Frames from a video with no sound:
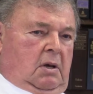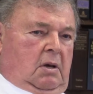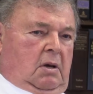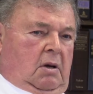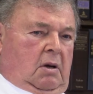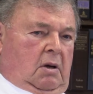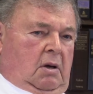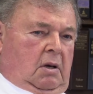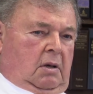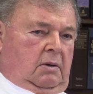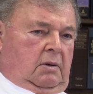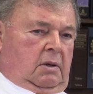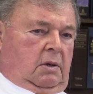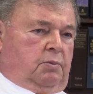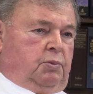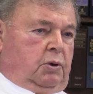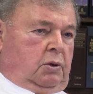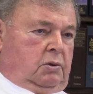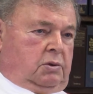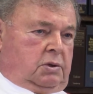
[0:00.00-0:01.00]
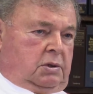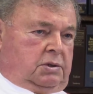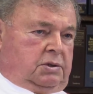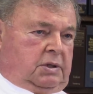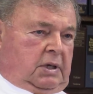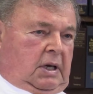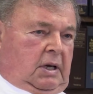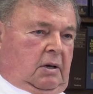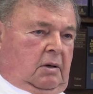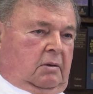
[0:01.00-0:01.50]
on the Puget
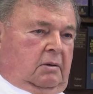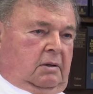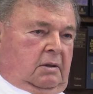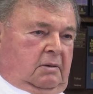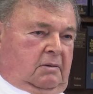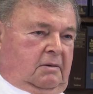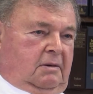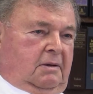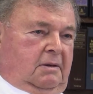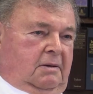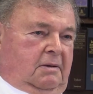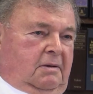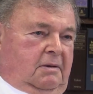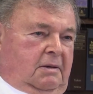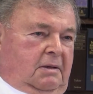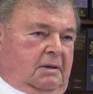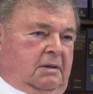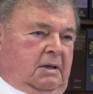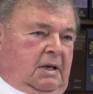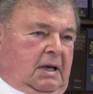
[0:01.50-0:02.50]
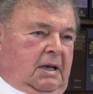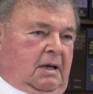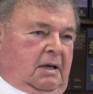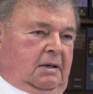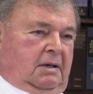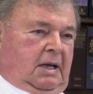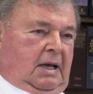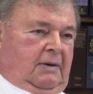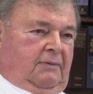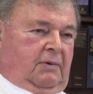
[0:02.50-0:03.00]
Sound and na
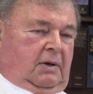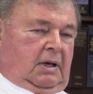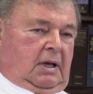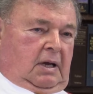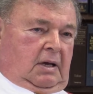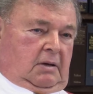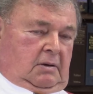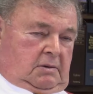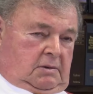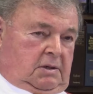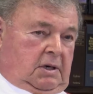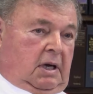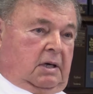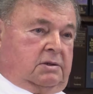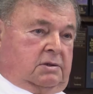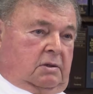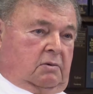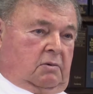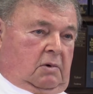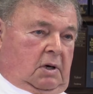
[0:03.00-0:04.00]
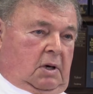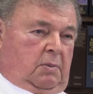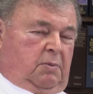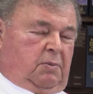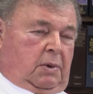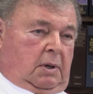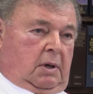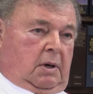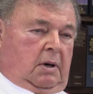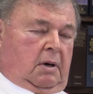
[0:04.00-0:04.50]
navigate ducks that were up
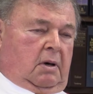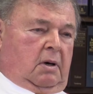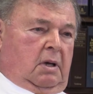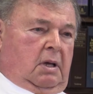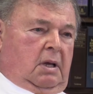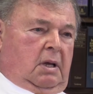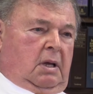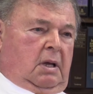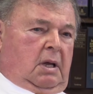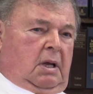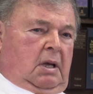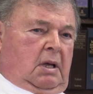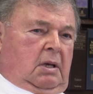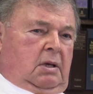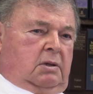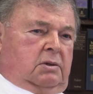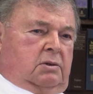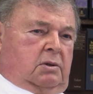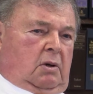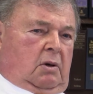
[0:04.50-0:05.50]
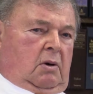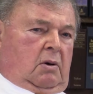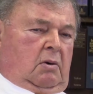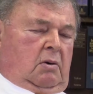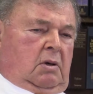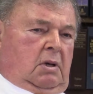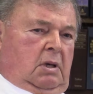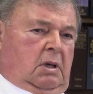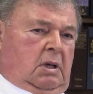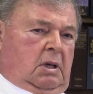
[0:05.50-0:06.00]
there.
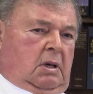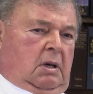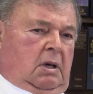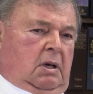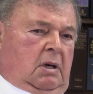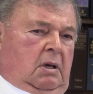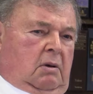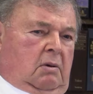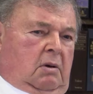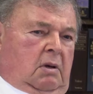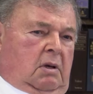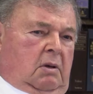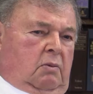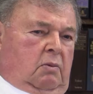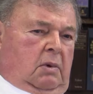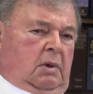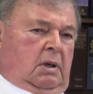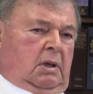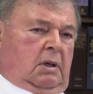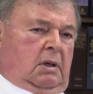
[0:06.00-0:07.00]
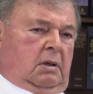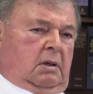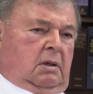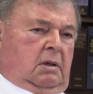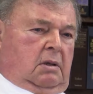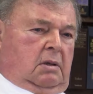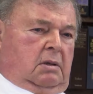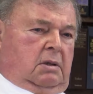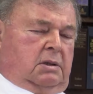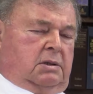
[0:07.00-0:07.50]
So
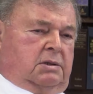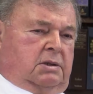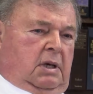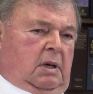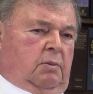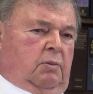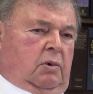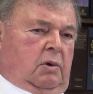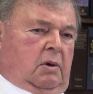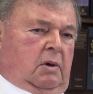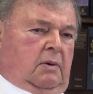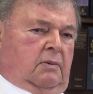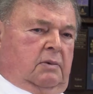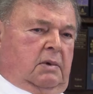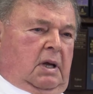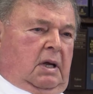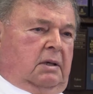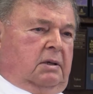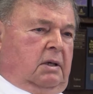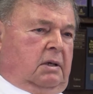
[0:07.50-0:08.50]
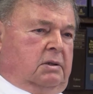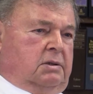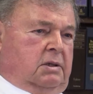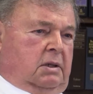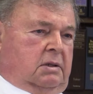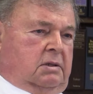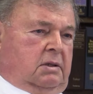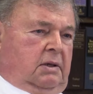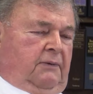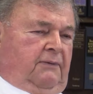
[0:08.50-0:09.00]
in December of
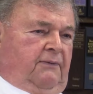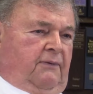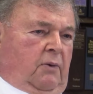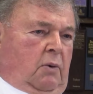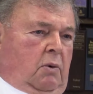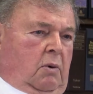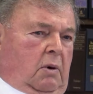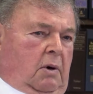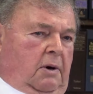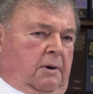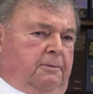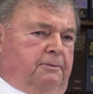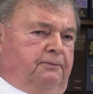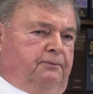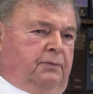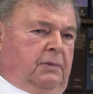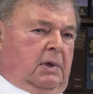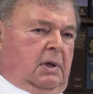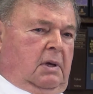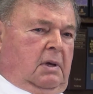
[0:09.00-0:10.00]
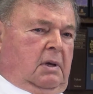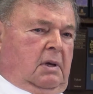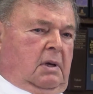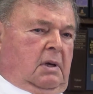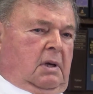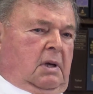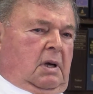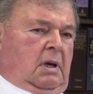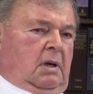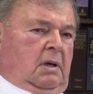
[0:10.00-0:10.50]
1964,
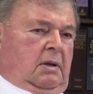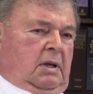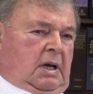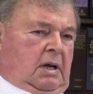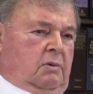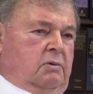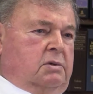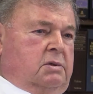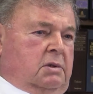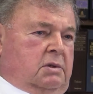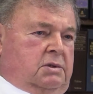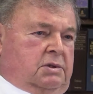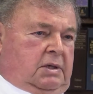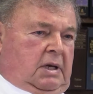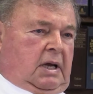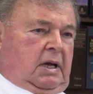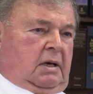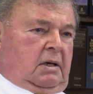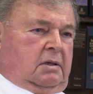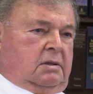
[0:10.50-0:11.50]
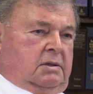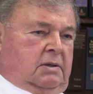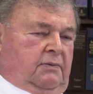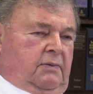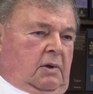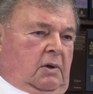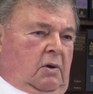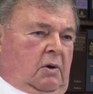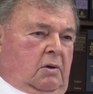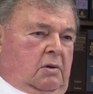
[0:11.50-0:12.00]
uh, that was the status of
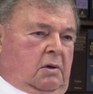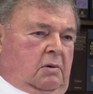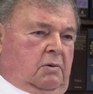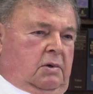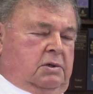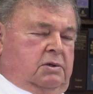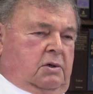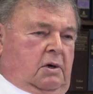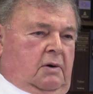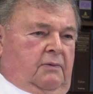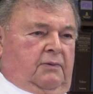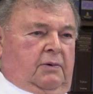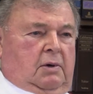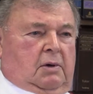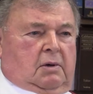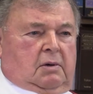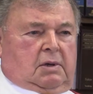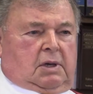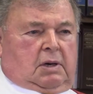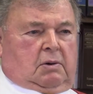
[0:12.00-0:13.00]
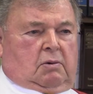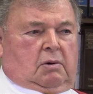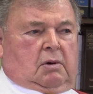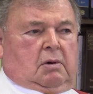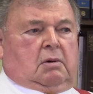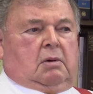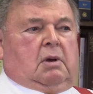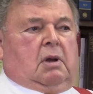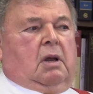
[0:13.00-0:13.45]
the local reserve unit. They were